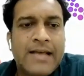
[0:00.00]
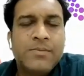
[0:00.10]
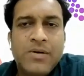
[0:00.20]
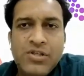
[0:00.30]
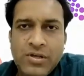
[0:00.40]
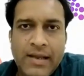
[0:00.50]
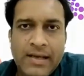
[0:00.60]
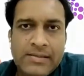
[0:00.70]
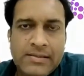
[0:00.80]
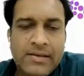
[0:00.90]
as much
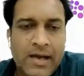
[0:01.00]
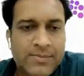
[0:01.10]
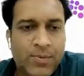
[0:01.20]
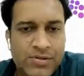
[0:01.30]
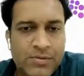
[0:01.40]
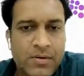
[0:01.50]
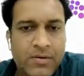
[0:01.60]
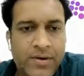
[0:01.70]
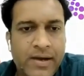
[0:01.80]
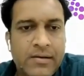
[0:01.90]
less as
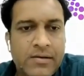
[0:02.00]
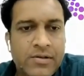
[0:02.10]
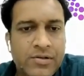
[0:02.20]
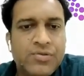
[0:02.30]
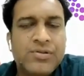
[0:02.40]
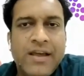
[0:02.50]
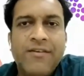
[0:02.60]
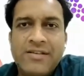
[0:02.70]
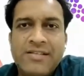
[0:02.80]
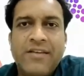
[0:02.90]
possible, right? So
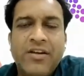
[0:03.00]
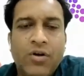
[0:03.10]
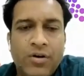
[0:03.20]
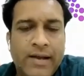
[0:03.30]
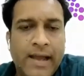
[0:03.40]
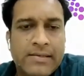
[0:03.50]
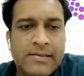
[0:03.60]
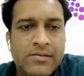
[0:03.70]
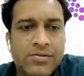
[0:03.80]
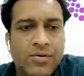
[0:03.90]
saving on
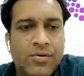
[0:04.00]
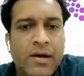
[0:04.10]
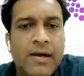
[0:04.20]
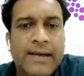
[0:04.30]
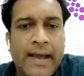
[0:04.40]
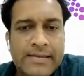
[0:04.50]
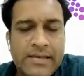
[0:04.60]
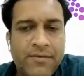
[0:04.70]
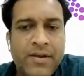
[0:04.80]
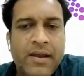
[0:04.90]
tax. So
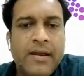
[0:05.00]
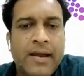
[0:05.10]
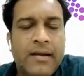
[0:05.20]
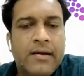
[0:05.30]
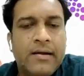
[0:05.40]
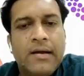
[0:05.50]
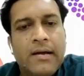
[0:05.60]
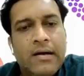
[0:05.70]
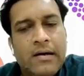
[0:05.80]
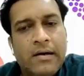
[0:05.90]
tax saving
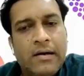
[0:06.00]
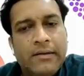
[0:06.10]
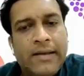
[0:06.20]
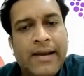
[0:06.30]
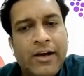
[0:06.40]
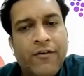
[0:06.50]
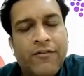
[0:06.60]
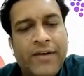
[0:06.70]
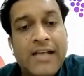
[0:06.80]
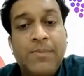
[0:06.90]
and that kind
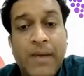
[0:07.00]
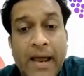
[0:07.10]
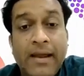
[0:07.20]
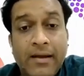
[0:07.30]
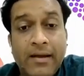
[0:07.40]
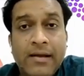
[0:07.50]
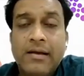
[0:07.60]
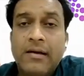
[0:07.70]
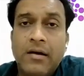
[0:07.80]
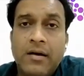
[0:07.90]
of tax planning
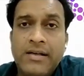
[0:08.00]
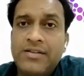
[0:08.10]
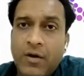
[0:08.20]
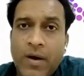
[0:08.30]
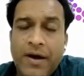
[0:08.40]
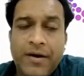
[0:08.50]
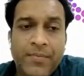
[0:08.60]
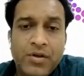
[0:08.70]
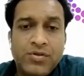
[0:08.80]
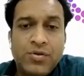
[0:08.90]
is required.
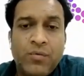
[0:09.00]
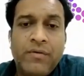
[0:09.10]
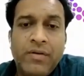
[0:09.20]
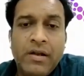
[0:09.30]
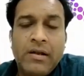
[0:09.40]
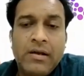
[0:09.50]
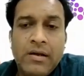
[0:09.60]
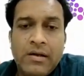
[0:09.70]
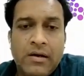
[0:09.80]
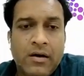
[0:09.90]
So uh, we
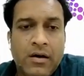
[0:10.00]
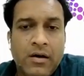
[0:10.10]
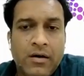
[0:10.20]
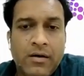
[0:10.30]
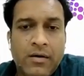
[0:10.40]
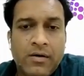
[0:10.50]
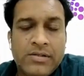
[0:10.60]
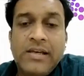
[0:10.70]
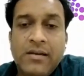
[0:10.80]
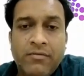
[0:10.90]

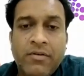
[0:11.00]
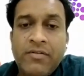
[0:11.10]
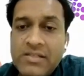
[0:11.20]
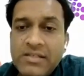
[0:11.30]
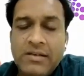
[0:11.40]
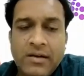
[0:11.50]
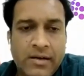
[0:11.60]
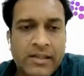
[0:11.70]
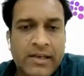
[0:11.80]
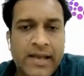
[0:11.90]
will see
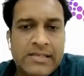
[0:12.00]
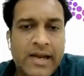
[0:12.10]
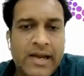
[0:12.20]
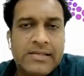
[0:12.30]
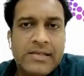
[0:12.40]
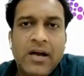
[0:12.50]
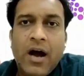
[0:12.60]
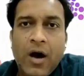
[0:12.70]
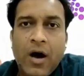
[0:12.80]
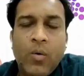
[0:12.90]
in the next slides
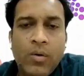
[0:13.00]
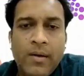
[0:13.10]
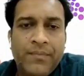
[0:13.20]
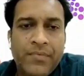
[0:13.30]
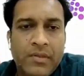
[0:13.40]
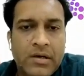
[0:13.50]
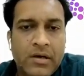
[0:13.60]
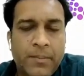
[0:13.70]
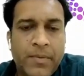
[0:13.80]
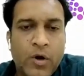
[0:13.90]
how
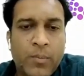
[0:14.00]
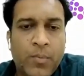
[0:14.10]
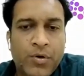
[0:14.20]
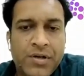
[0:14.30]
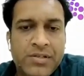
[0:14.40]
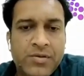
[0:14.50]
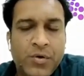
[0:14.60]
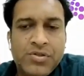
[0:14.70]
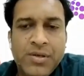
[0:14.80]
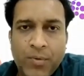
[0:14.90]
the payroll portal is
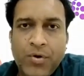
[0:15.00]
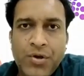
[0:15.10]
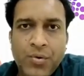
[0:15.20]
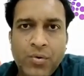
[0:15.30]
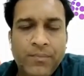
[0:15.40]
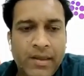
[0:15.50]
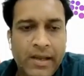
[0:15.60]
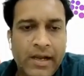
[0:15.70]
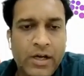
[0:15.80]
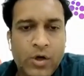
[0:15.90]
going to support you
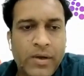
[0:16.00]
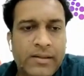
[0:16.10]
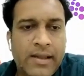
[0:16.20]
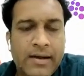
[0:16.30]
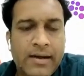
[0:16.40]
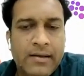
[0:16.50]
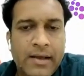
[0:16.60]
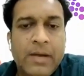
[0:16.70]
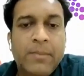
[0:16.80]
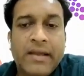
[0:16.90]
in doing that,
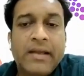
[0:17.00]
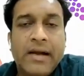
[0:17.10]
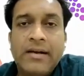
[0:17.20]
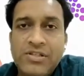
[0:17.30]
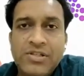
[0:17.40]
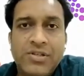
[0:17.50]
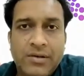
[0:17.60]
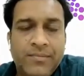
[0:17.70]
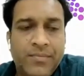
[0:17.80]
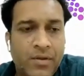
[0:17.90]
in making that
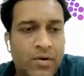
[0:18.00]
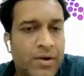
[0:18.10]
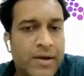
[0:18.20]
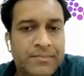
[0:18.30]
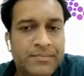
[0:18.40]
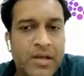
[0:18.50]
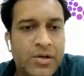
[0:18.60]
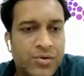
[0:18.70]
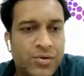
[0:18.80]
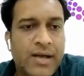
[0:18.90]
decision. Okay.
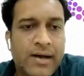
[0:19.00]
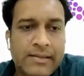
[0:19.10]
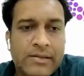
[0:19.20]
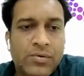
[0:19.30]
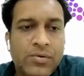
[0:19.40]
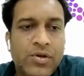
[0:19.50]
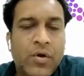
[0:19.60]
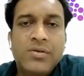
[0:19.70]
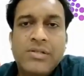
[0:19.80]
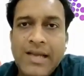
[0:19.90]
So yeah, so
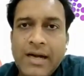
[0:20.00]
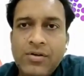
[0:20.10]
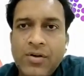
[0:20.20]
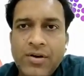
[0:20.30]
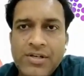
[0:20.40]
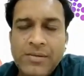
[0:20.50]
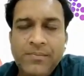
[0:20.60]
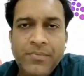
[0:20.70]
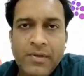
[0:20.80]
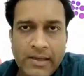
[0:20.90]
you have to select your
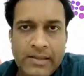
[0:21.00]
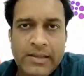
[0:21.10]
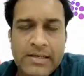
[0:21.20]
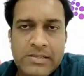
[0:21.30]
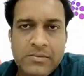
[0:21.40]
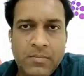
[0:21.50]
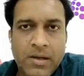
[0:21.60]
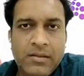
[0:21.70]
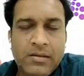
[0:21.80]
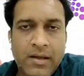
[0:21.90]
regime in this
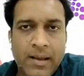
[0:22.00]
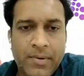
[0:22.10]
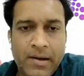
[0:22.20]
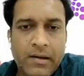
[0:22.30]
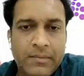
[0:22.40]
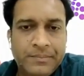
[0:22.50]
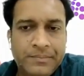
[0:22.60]
month, April,